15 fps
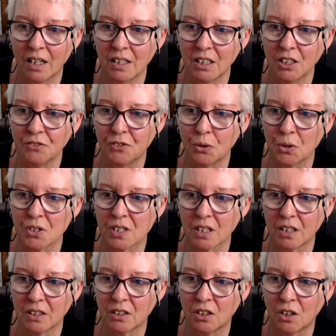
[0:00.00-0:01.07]
And then you've
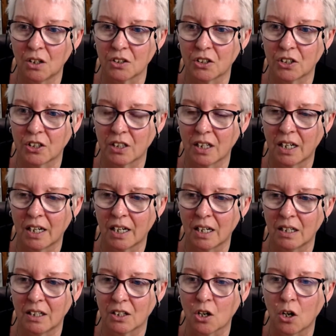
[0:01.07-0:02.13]
also got
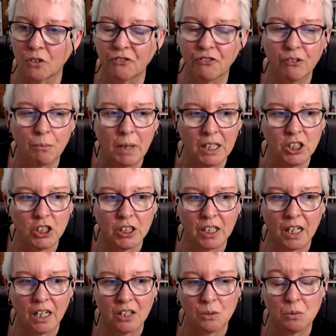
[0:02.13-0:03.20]

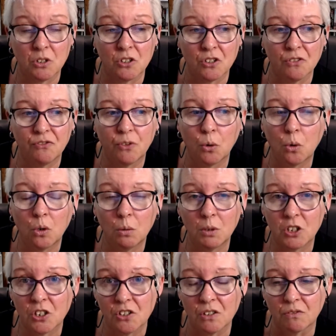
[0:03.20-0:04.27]
confirmation cards, which is 4,
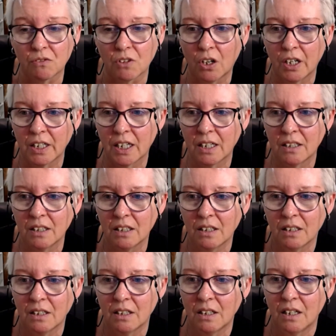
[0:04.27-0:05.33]
which is the rider,
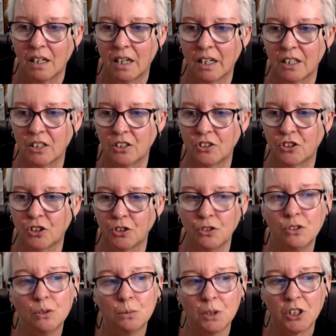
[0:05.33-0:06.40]

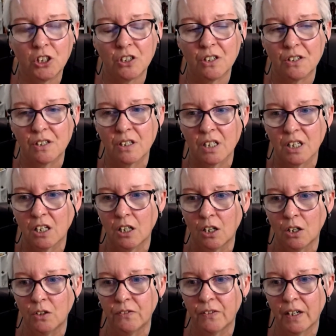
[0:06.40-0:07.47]
2, which is the
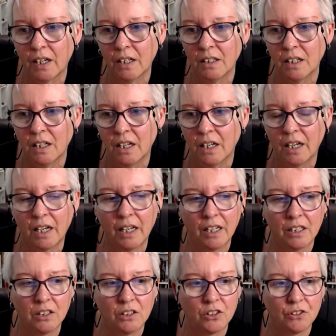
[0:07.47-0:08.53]
clover,
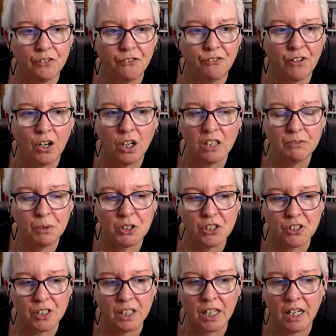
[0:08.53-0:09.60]
and 5, which
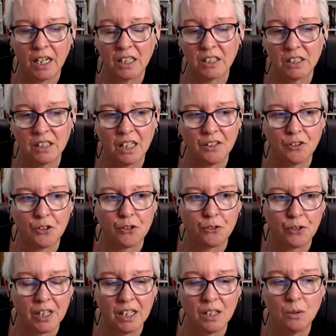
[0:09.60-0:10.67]
is the garden, and
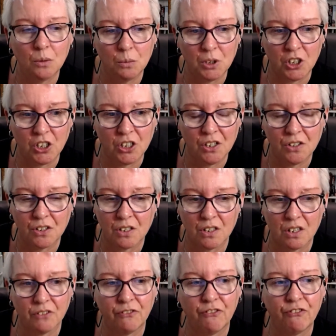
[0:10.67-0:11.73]
3, which
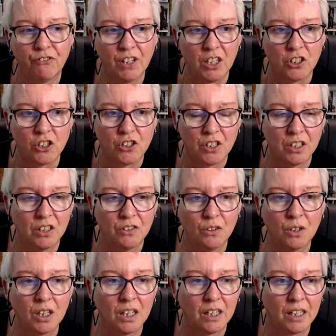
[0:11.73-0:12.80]
is the fish. So you're
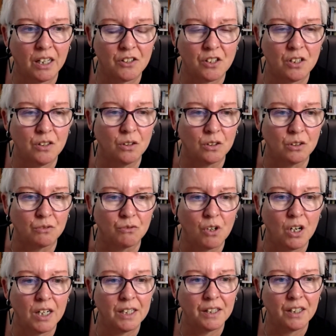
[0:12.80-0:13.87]
looking at that. So you've got the
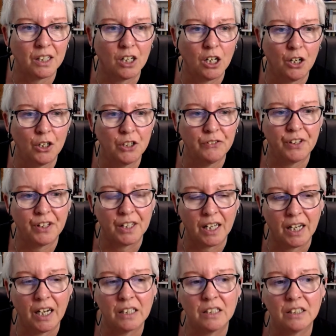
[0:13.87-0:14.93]
rider, the clover, the
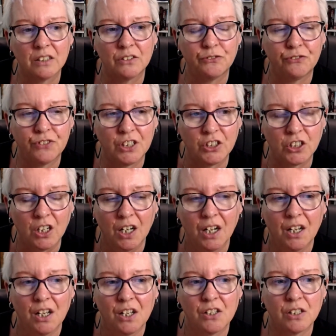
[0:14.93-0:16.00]
garden, and fish.
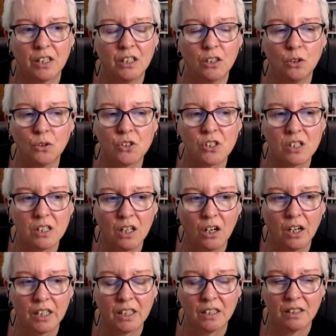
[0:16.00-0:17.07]
So it looks
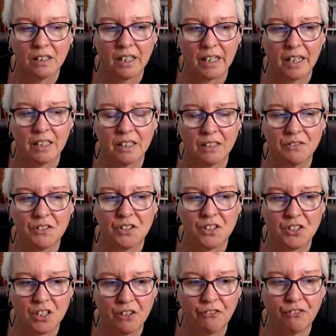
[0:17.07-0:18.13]
like that there is
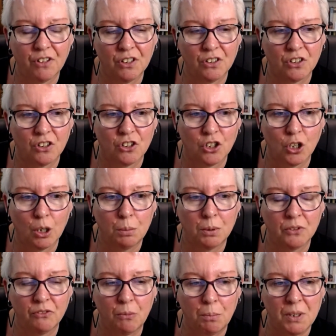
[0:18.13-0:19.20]
a definite
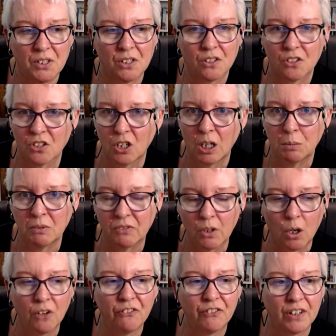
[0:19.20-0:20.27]
type of business type of
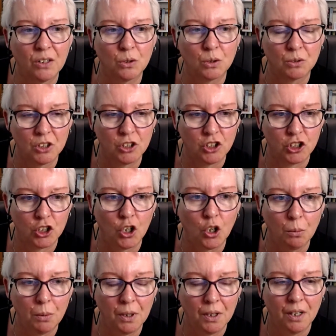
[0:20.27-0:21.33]
offer or a
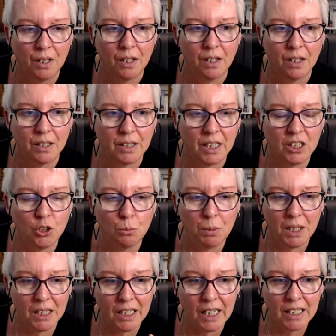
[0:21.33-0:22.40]
job that you'll
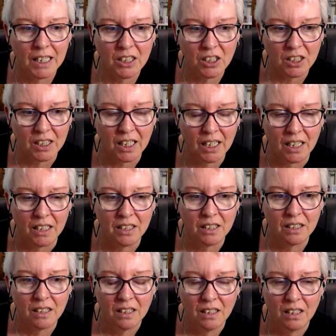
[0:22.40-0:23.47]
be lucky to
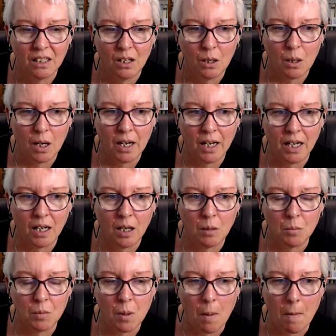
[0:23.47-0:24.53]
get.
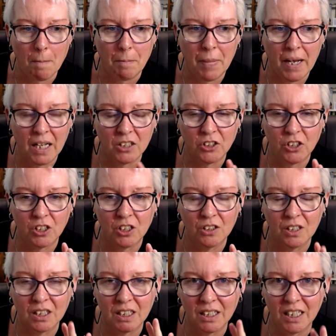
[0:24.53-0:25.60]
But
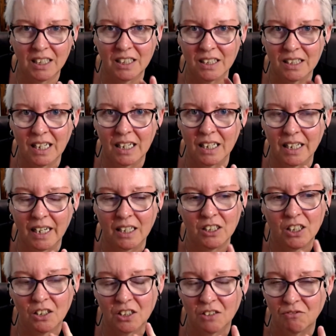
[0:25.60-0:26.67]
you're going to need to nut it out.
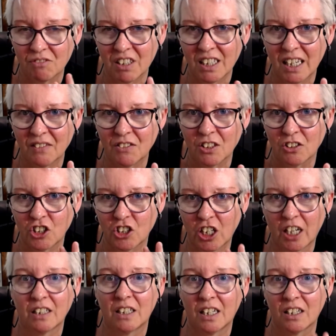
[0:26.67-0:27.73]
You're going to really have to
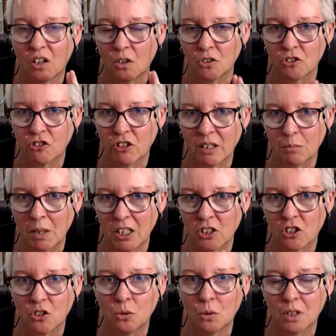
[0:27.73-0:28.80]
check that contract.
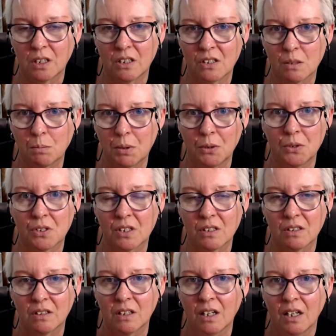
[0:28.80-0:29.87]
Make sure that this
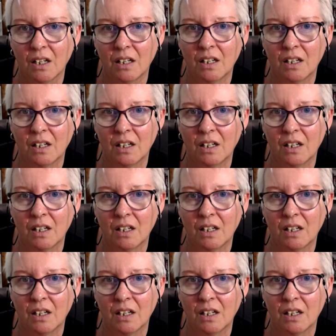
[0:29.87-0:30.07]
person